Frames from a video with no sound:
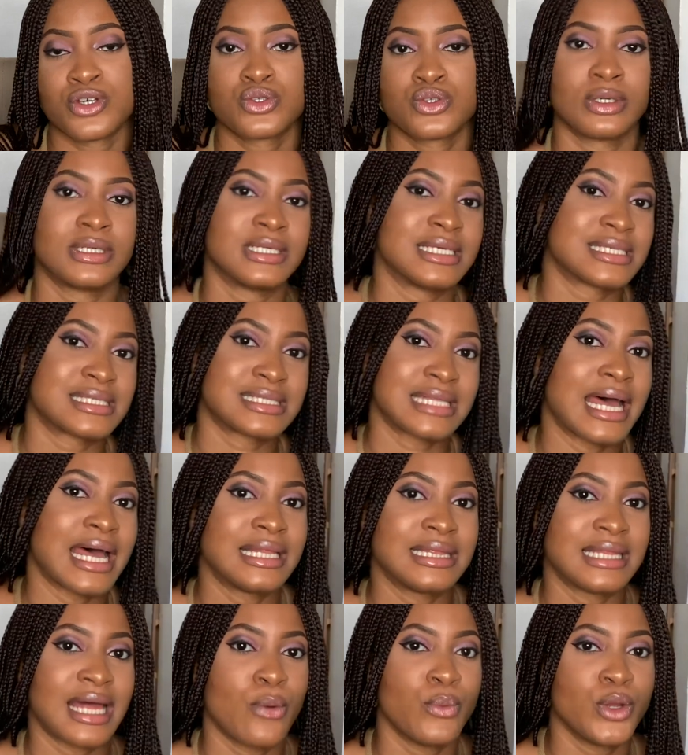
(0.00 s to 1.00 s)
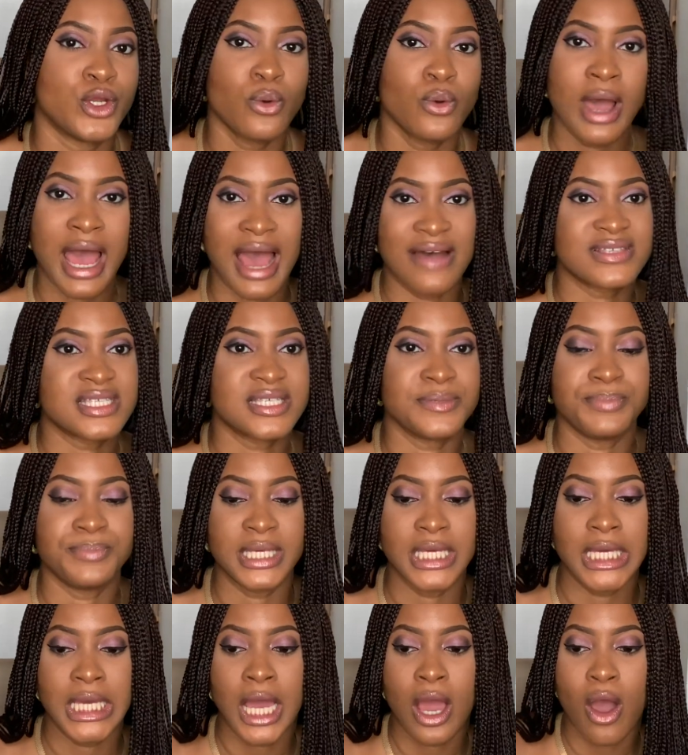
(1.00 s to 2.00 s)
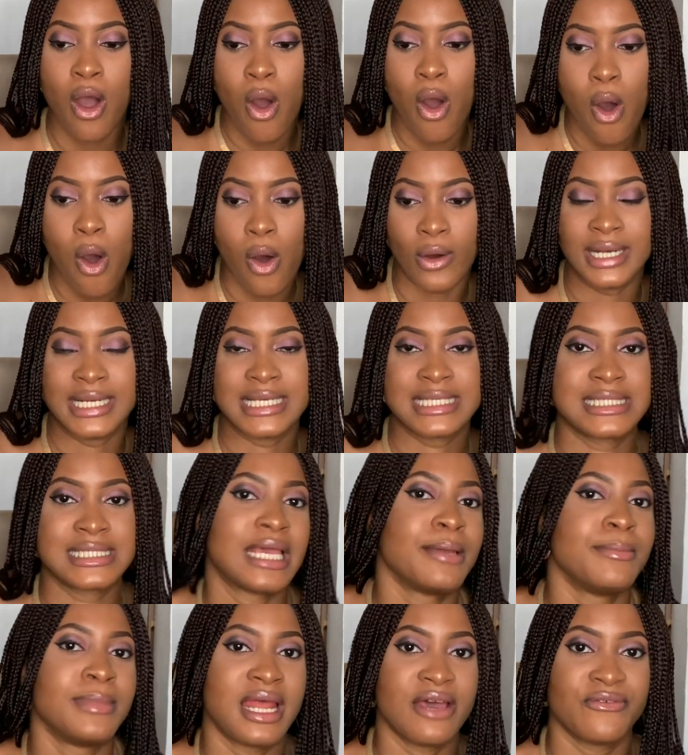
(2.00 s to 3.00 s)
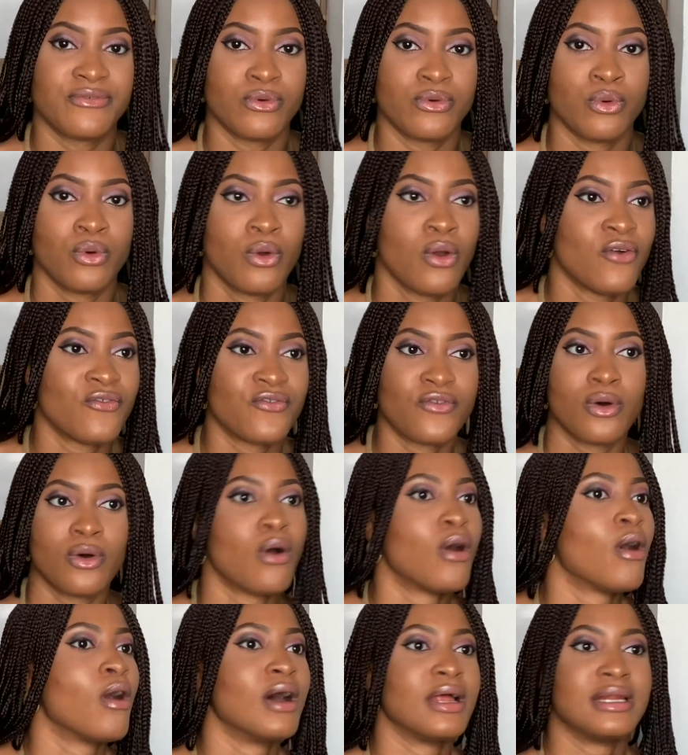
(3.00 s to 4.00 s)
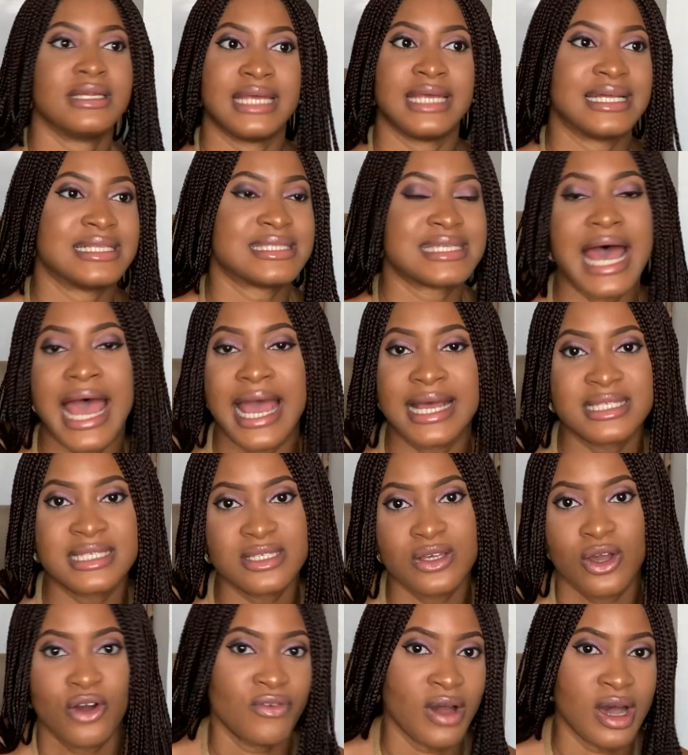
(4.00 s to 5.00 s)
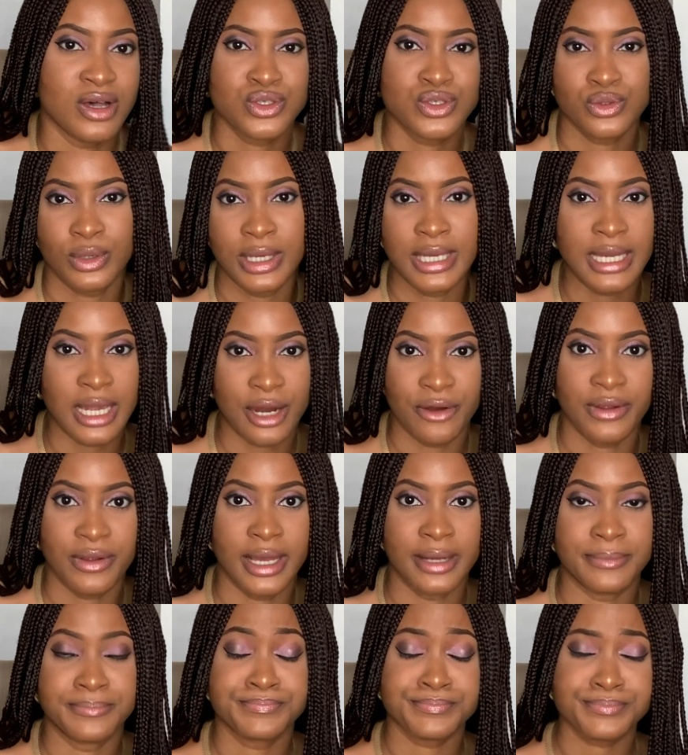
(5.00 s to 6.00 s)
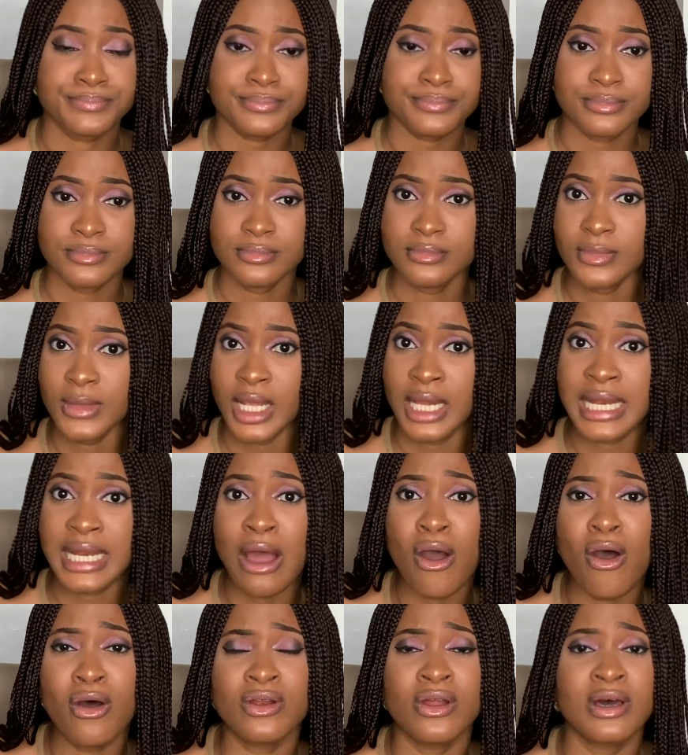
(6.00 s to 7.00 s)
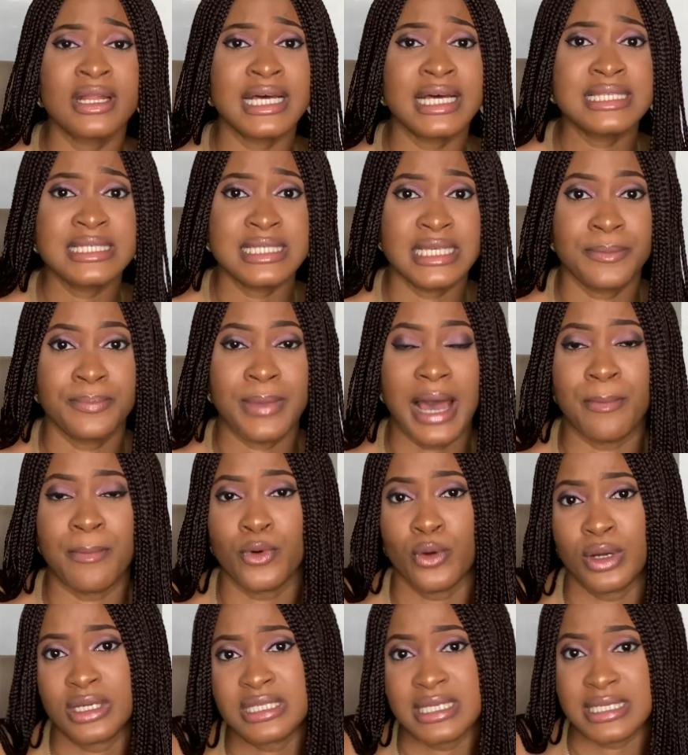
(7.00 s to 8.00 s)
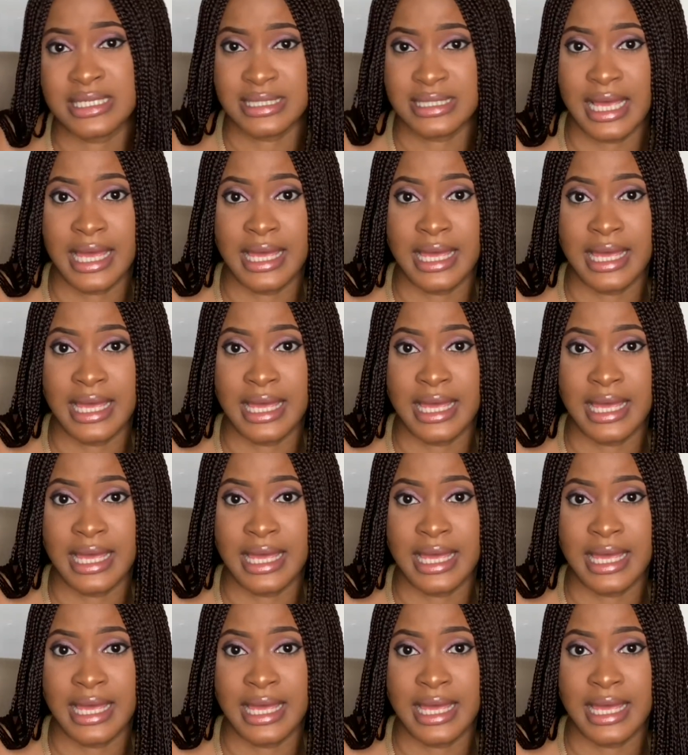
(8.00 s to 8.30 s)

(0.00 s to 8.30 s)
to understand that we don't have to be on the same level for the entirety of our sewing career. Now, another tip I'm going to say